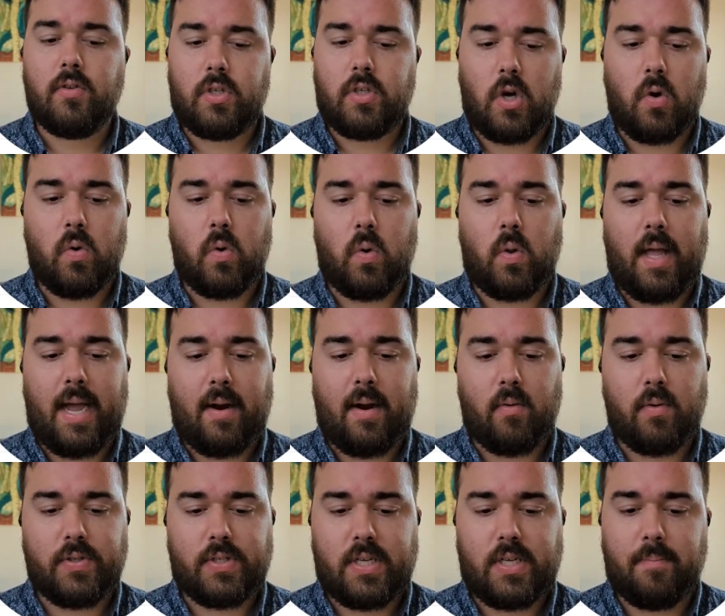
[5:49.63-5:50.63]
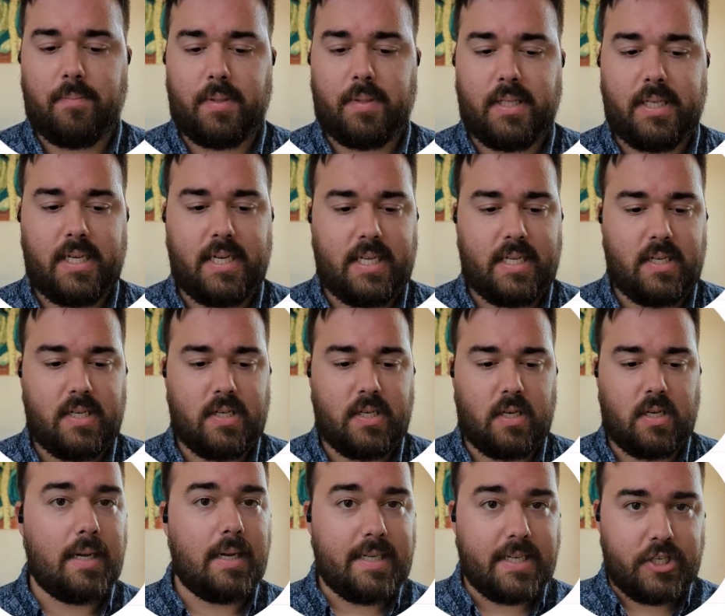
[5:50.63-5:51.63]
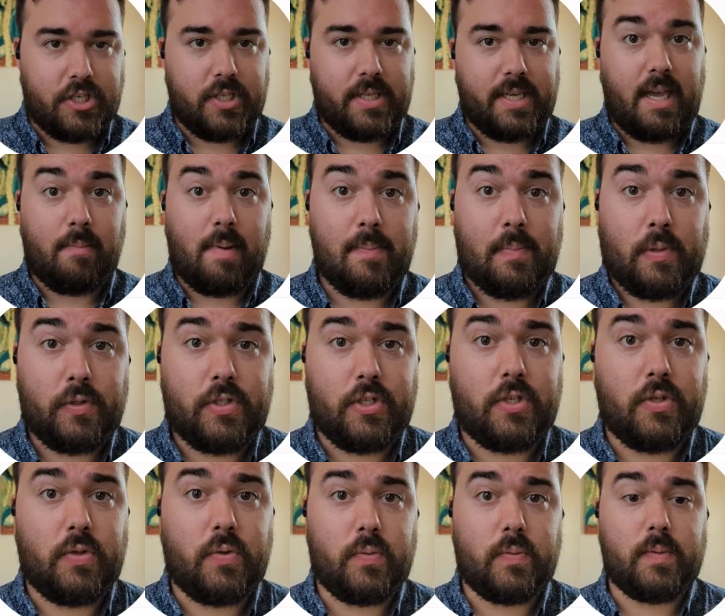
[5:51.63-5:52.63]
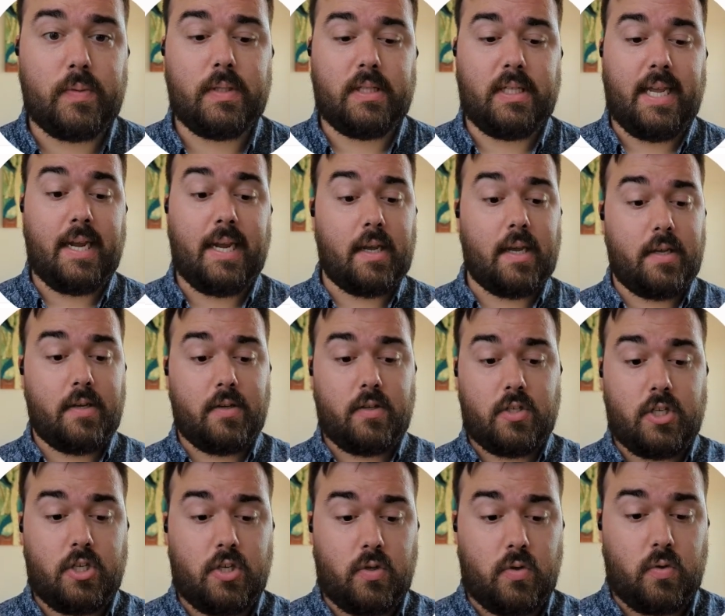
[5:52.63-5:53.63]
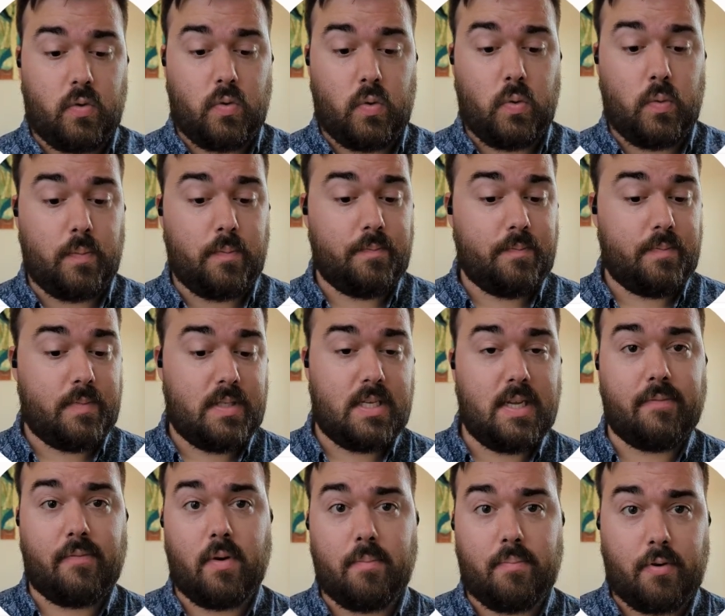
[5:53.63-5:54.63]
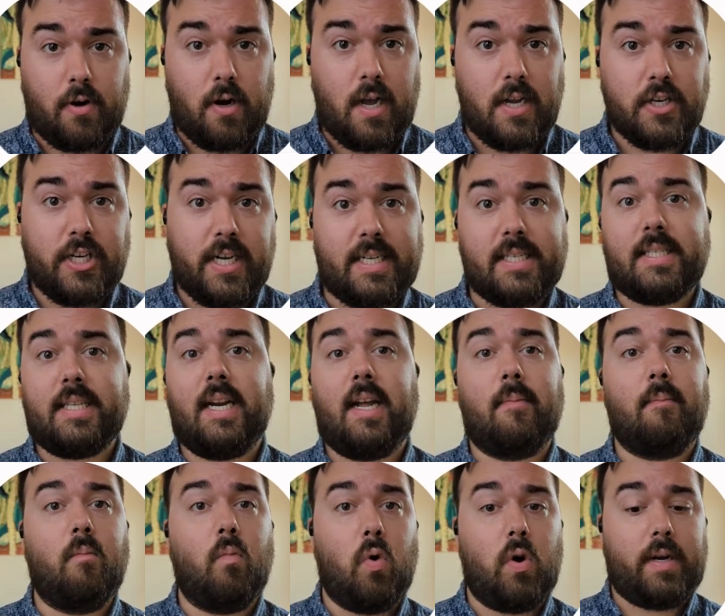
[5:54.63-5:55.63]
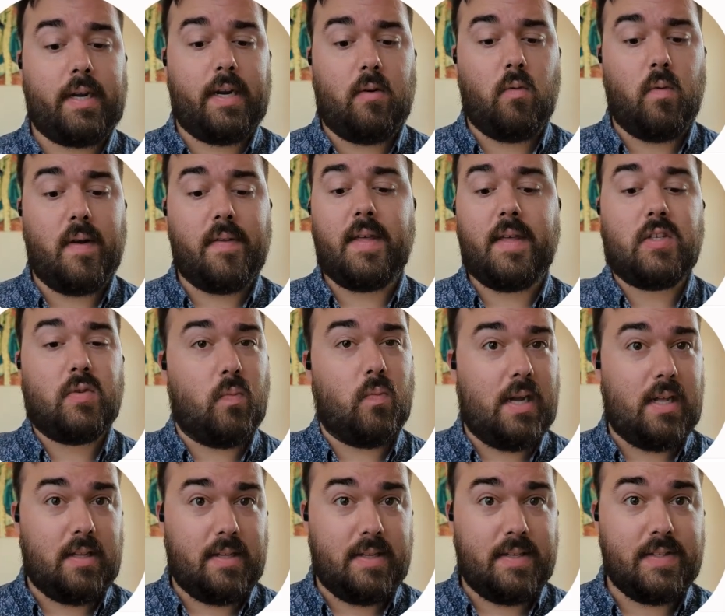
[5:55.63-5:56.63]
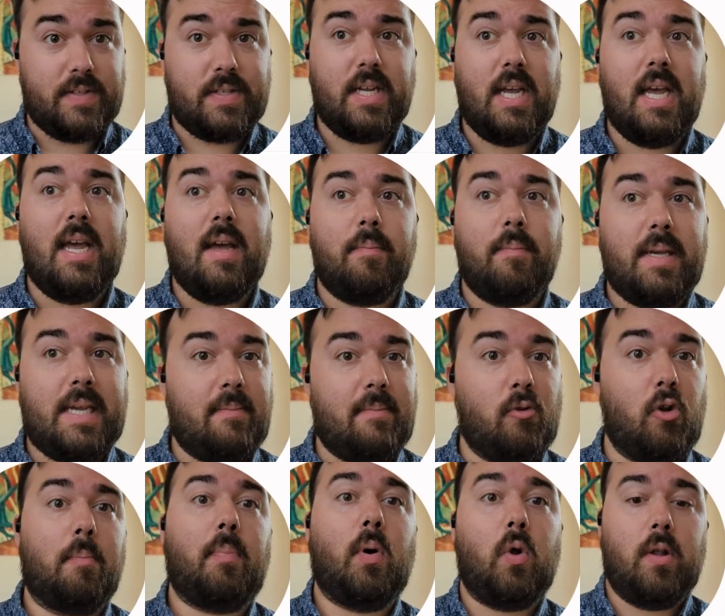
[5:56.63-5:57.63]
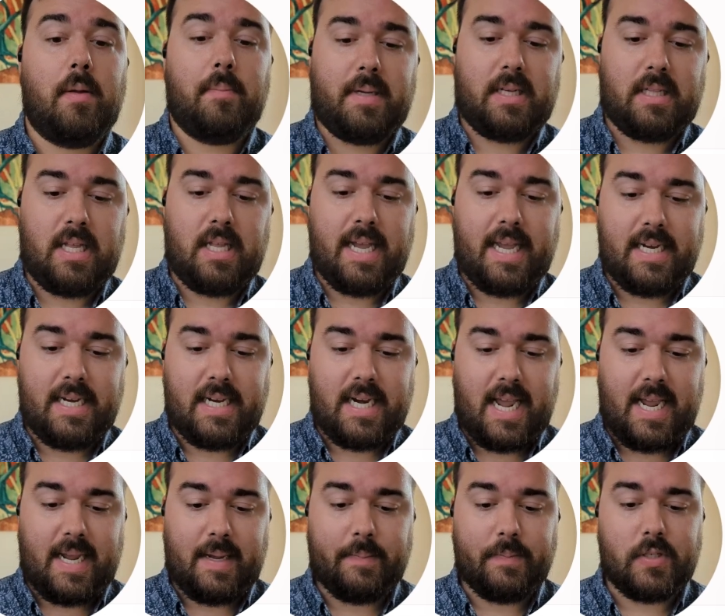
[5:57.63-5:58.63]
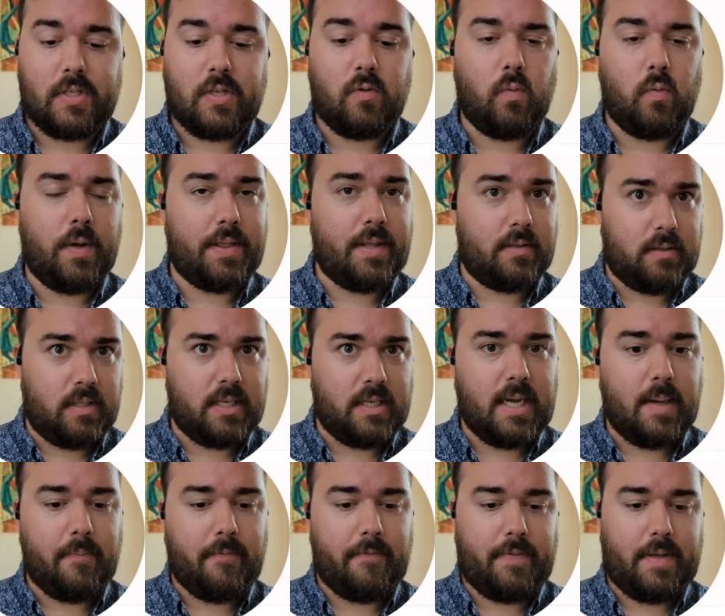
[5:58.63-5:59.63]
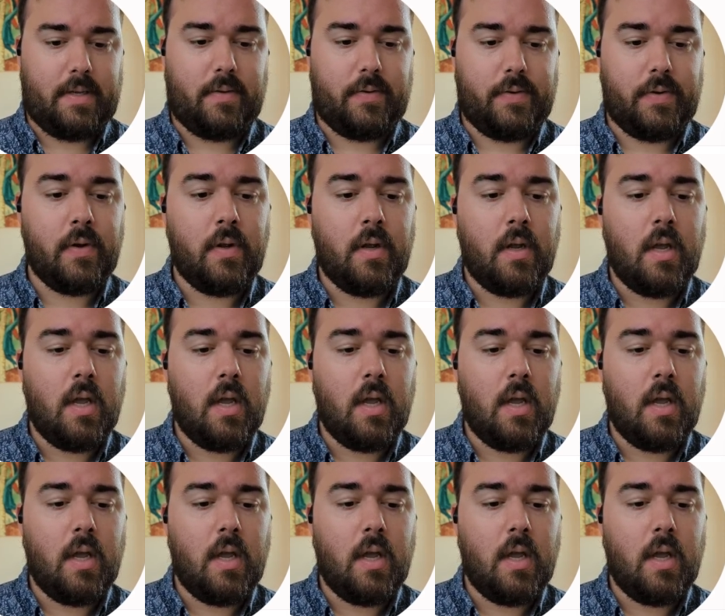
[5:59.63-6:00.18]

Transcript: Total hours completed. Additionally, I'm able to link to different projects that I'm working with, as well as being able to pull up client names with a lookup field.